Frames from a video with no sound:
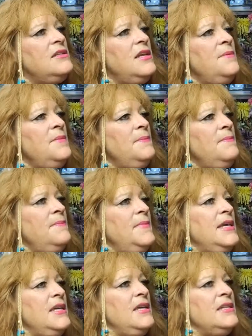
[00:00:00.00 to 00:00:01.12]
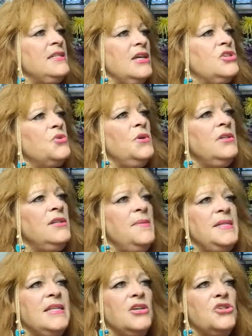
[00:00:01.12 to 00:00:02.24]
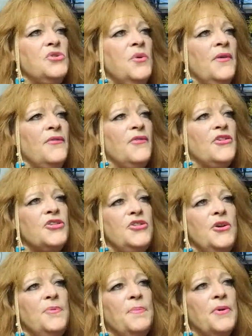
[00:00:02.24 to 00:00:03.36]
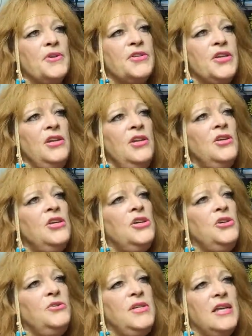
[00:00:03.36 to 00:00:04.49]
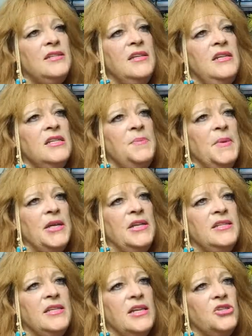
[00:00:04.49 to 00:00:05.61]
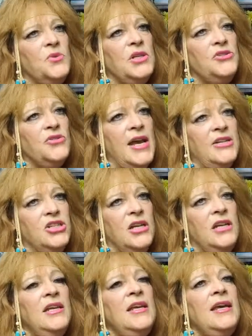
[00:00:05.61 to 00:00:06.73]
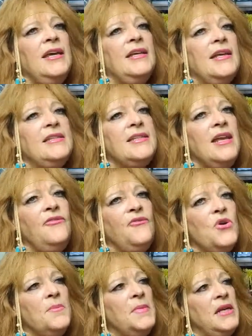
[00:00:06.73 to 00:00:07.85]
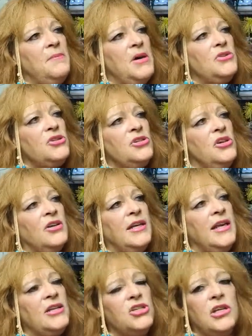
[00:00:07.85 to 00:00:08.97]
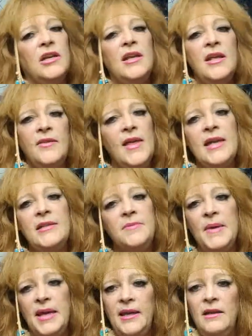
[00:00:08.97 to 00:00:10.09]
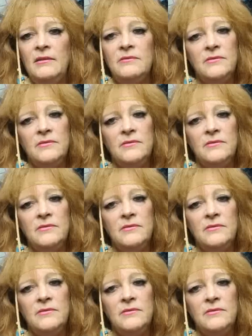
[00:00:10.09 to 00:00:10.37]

Demisexual. Demisexual refers to a person who doesn't experience sexual attraction unless they form an emotional connection. That's me.